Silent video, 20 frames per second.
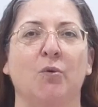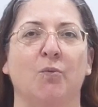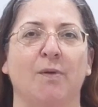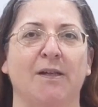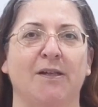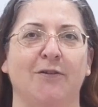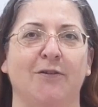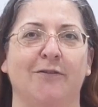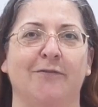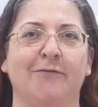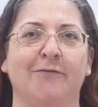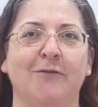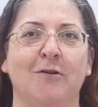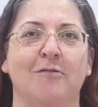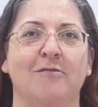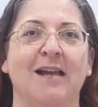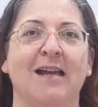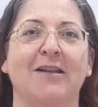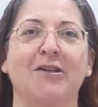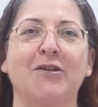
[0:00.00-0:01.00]
with your
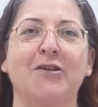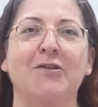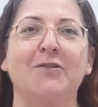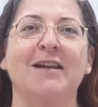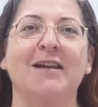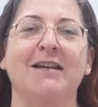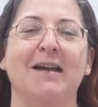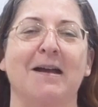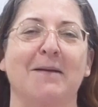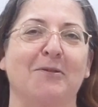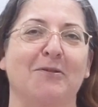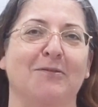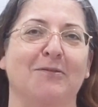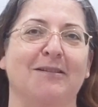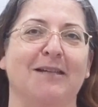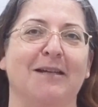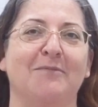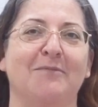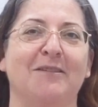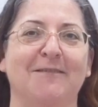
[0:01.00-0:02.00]
phone and you can upload
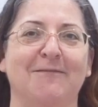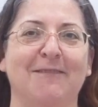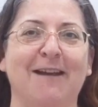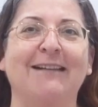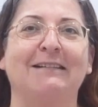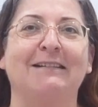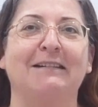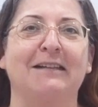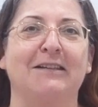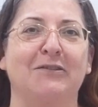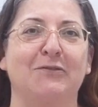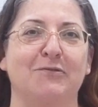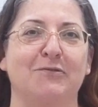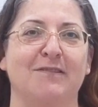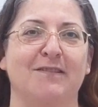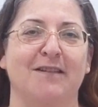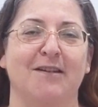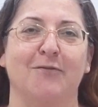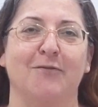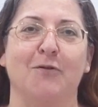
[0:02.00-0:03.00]
them directly into
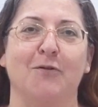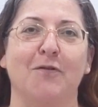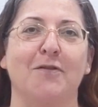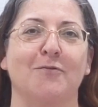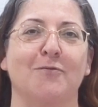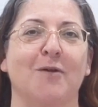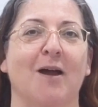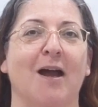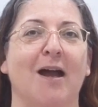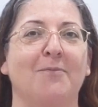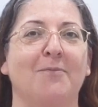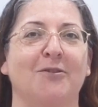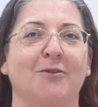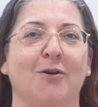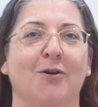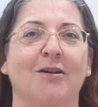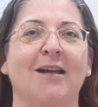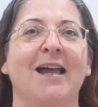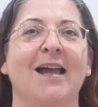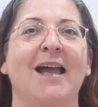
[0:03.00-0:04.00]
Xero through
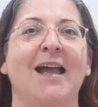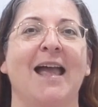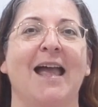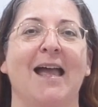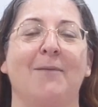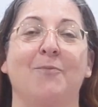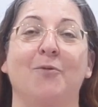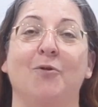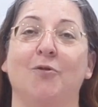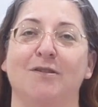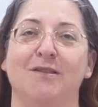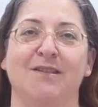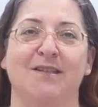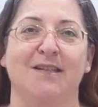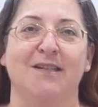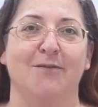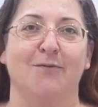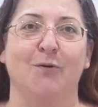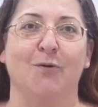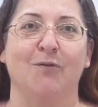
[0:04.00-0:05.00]
HubDoc app or
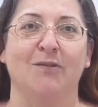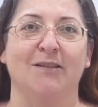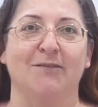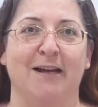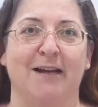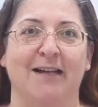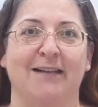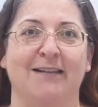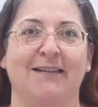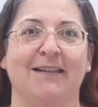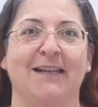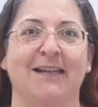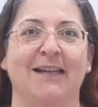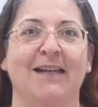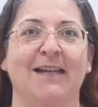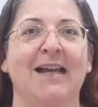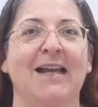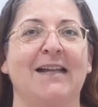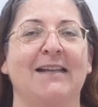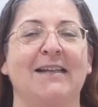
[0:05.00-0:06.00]
Xero directly.
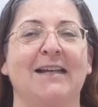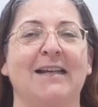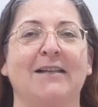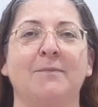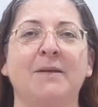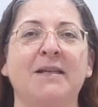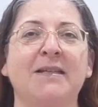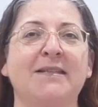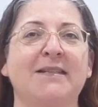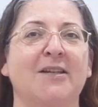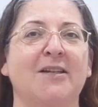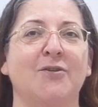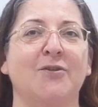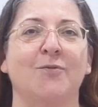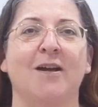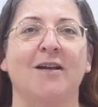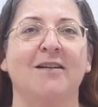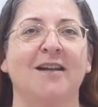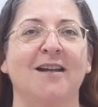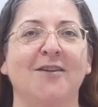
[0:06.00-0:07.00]
That means that you
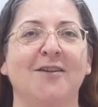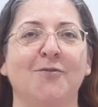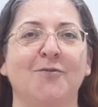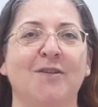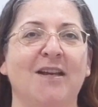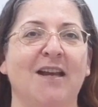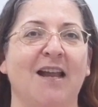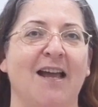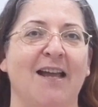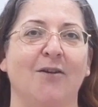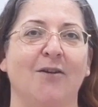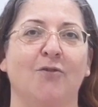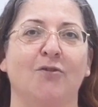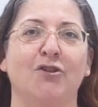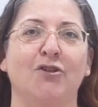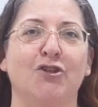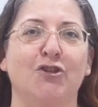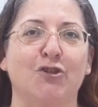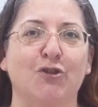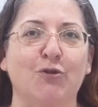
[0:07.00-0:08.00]
are not relying on
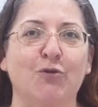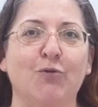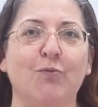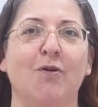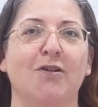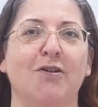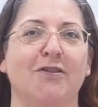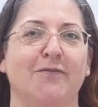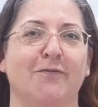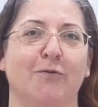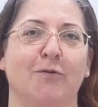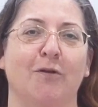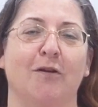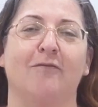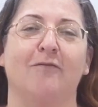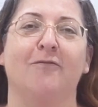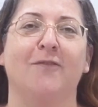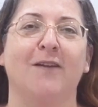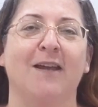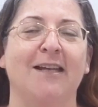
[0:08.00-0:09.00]
a shoebox full of
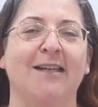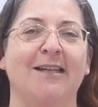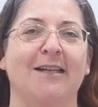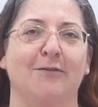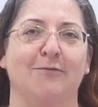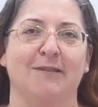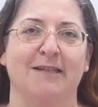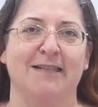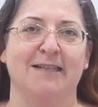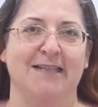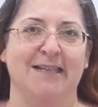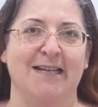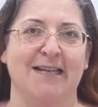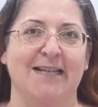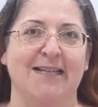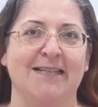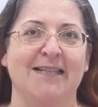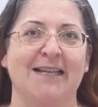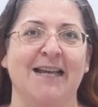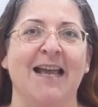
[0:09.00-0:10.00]
fading
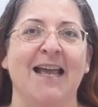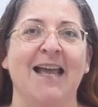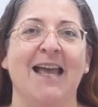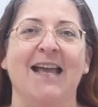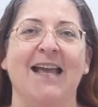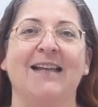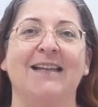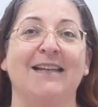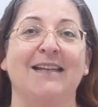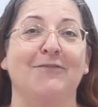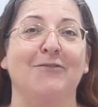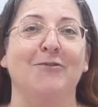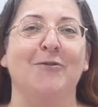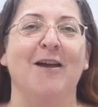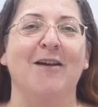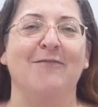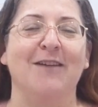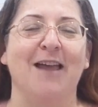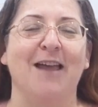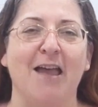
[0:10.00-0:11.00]
receipts. And if you
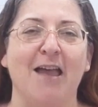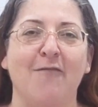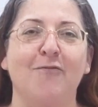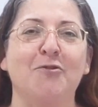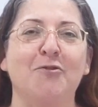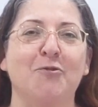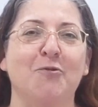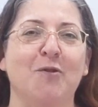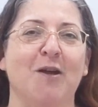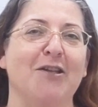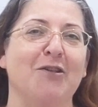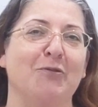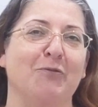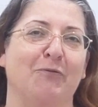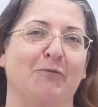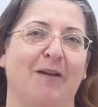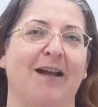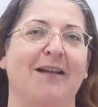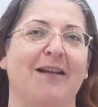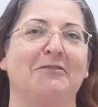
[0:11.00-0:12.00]
have ever tried to
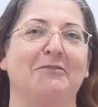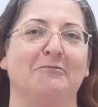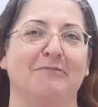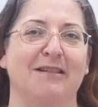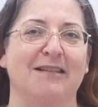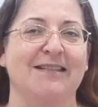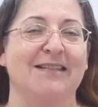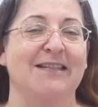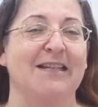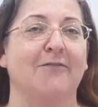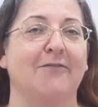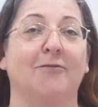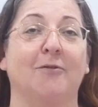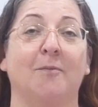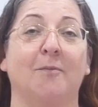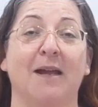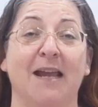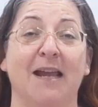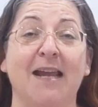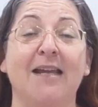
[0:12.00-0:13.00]
find a receipt
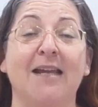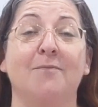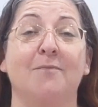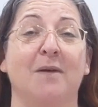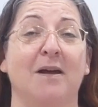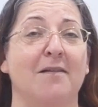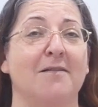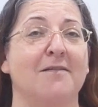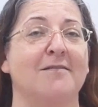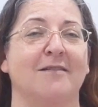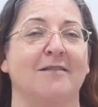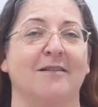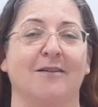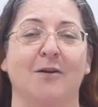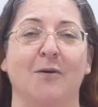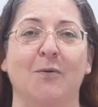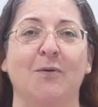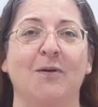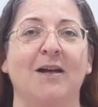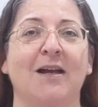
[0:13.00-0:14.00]
from 8 months
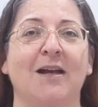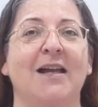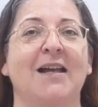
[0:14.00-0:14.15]
ago,